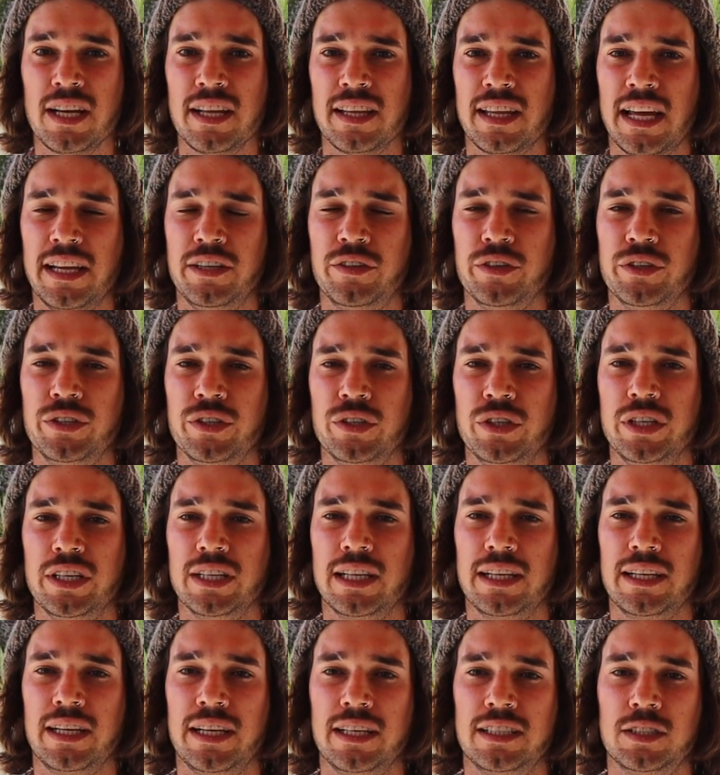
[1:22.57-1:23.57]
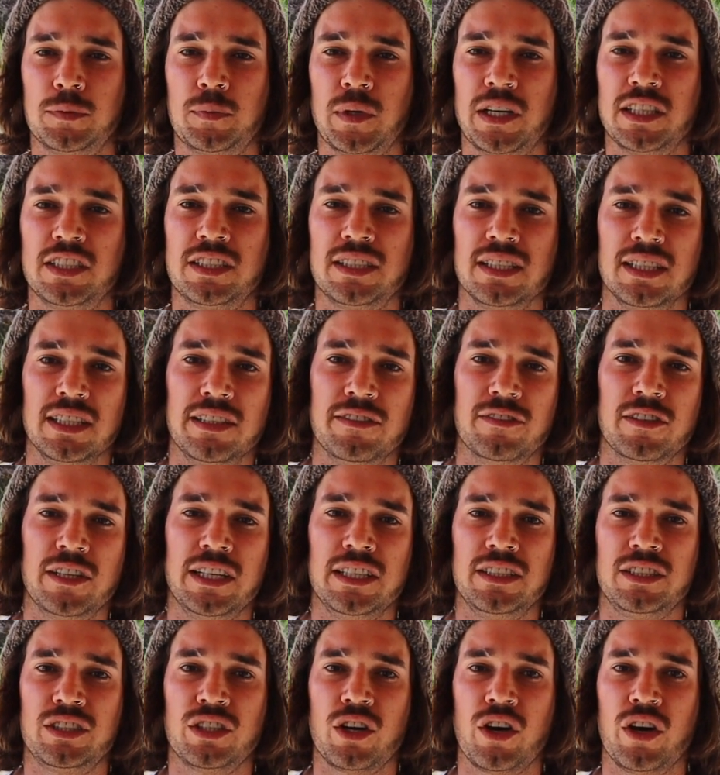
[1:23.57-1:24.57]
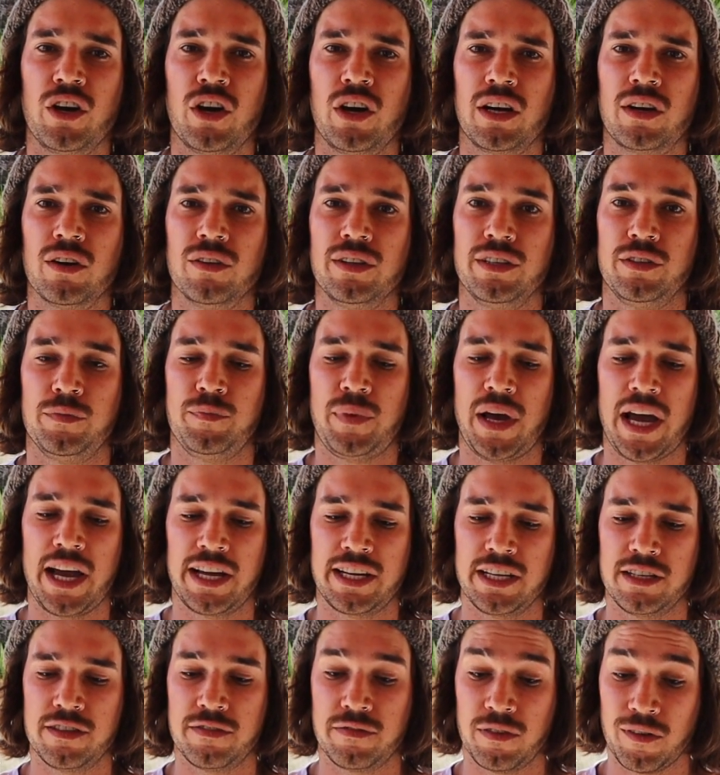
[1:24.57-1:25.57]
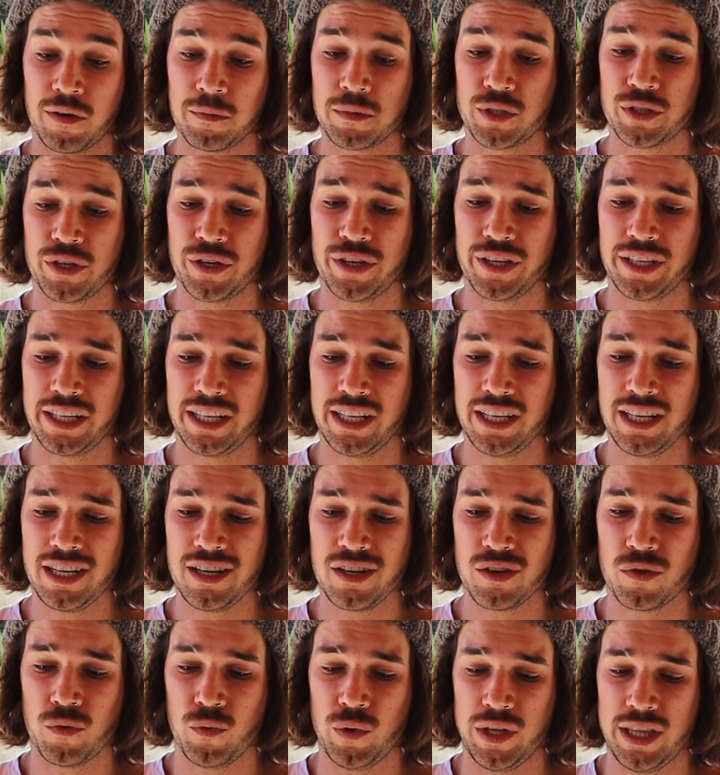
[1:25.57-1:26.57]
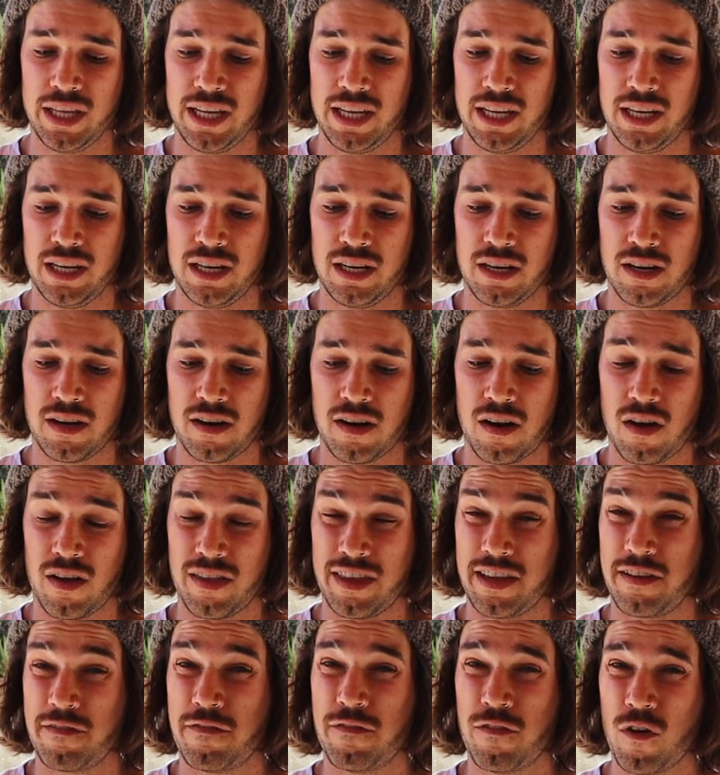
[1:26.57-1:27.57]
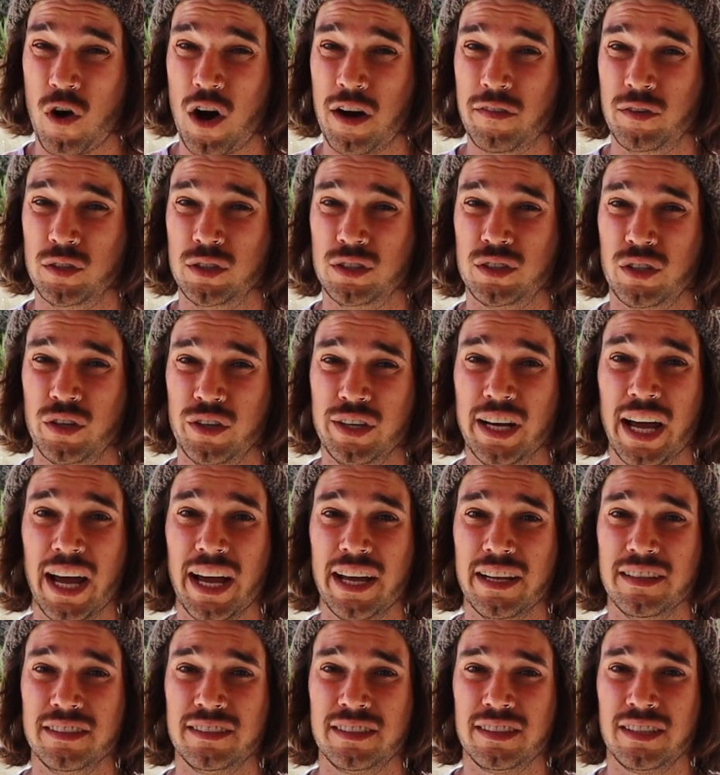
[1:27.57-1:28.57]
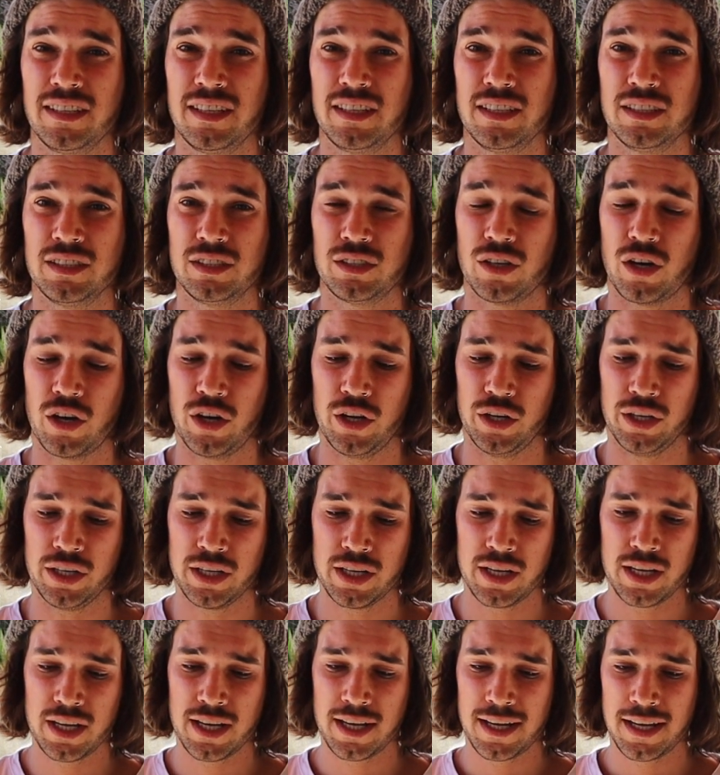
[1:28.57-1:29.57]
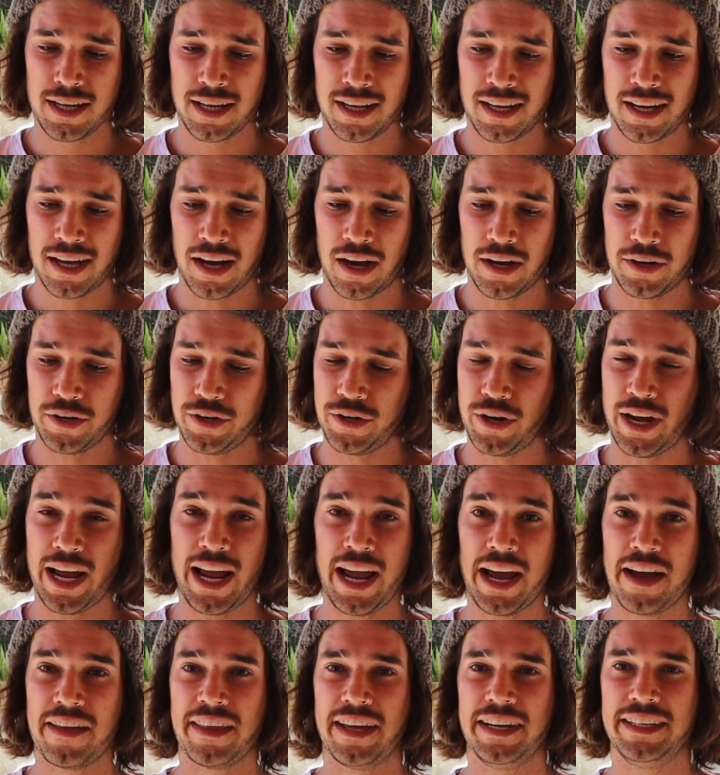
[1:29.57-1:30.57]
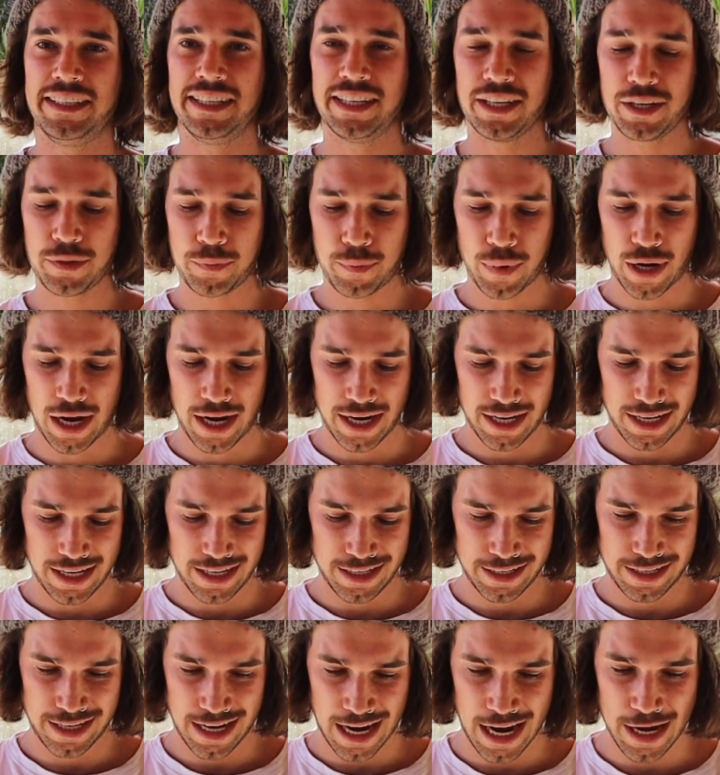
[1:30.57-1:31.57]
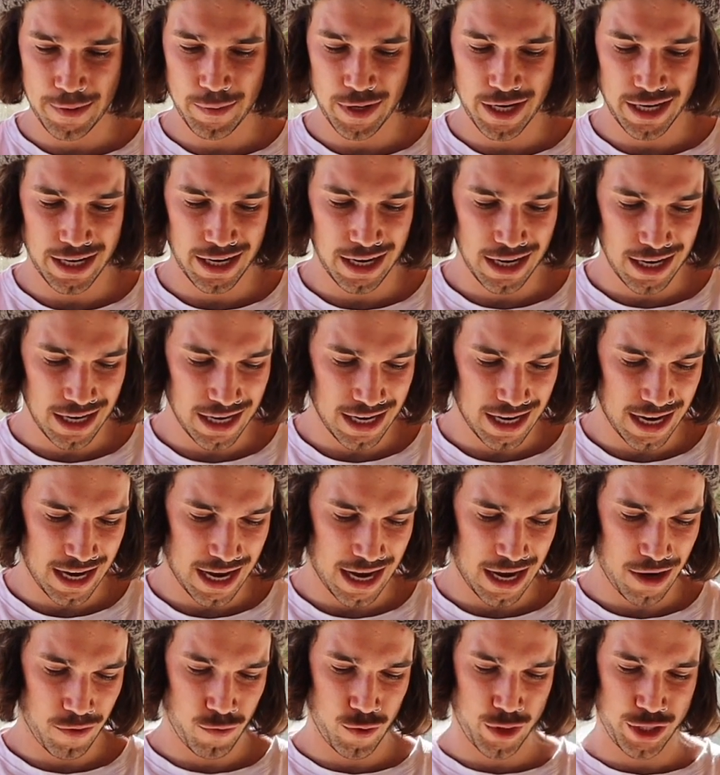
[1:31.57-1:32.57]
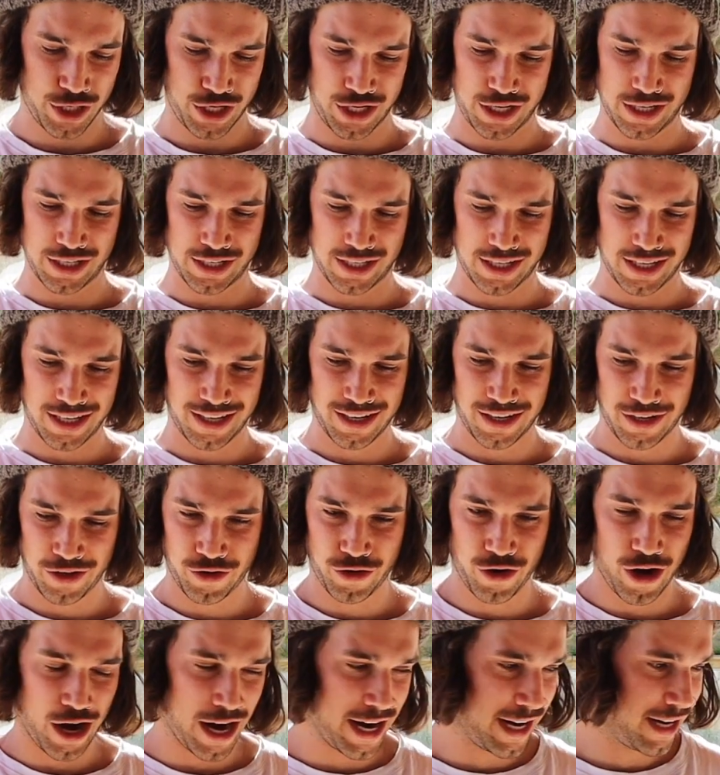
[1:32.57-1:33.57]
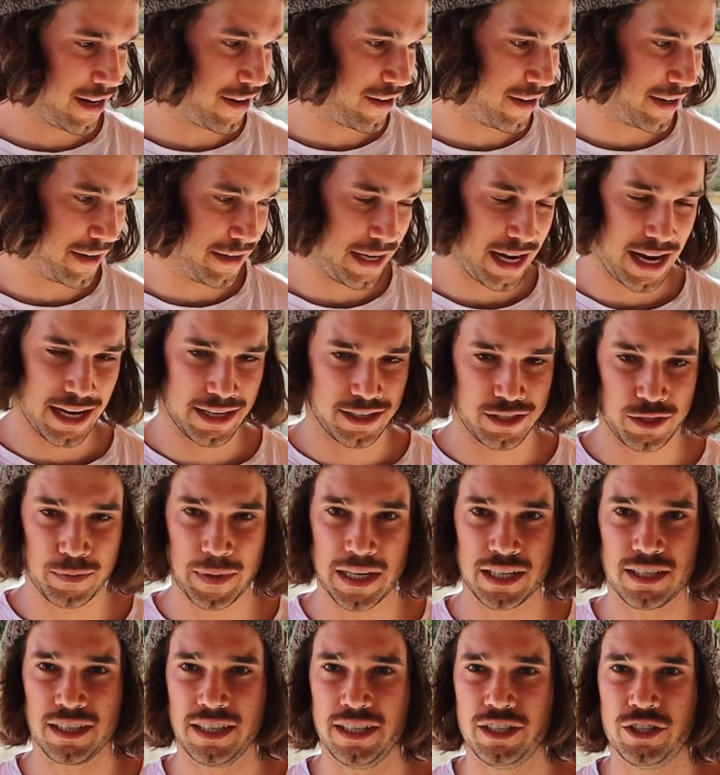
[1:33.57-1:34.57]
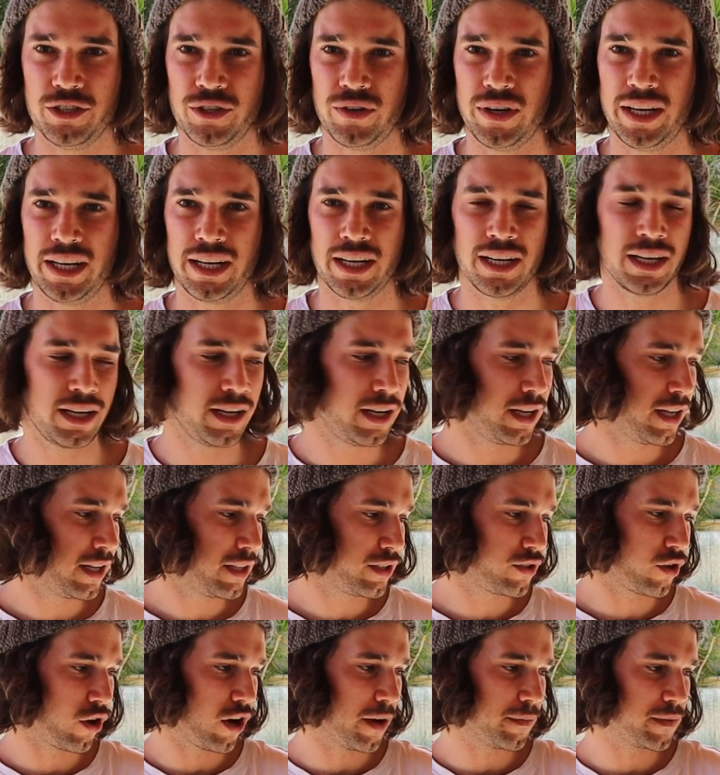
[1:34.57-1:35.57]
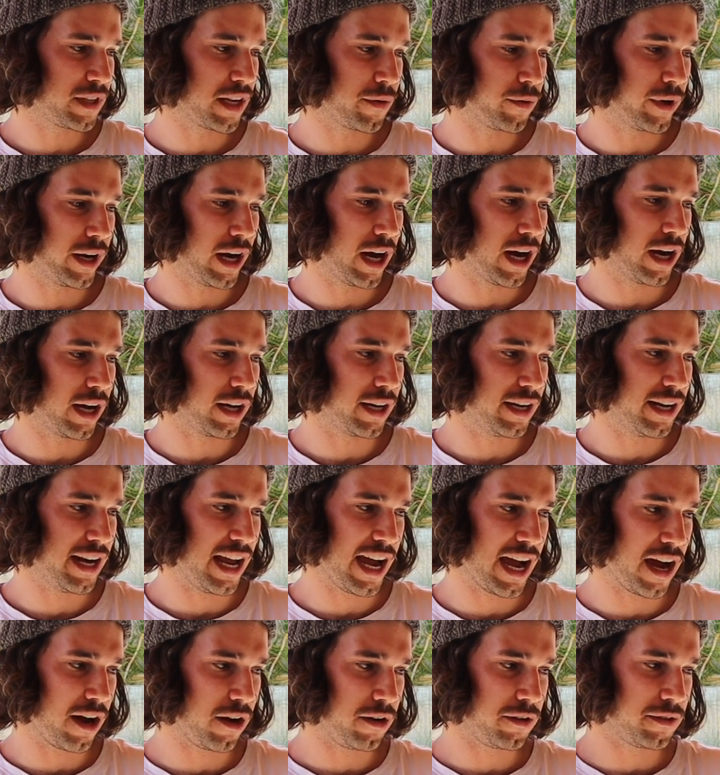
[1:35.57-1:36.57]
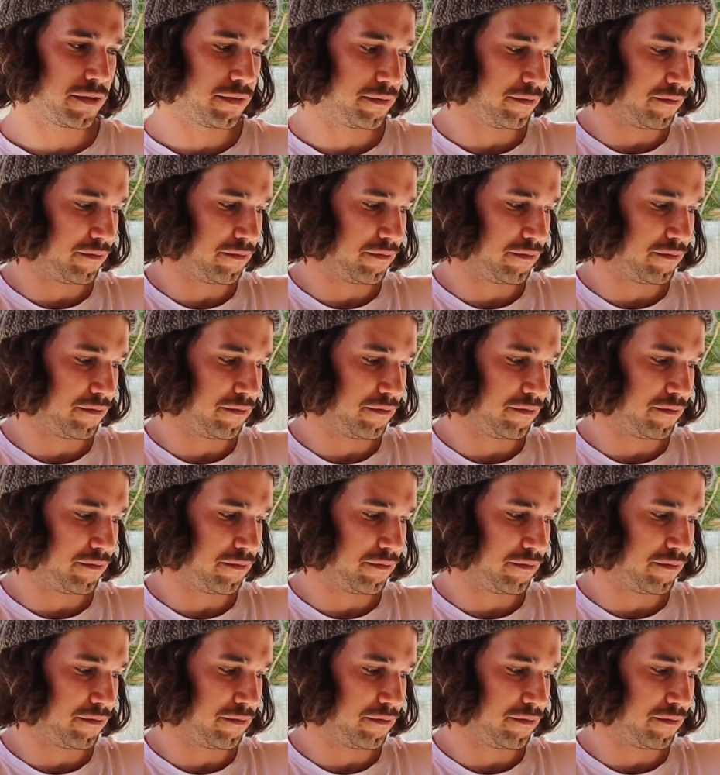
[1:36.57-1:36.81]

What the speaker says: They do express delivery, so I got this package from Turkey within I think 5 or so days. So I don't know how they did it, but it came here, which is great, and especially during times that we are now.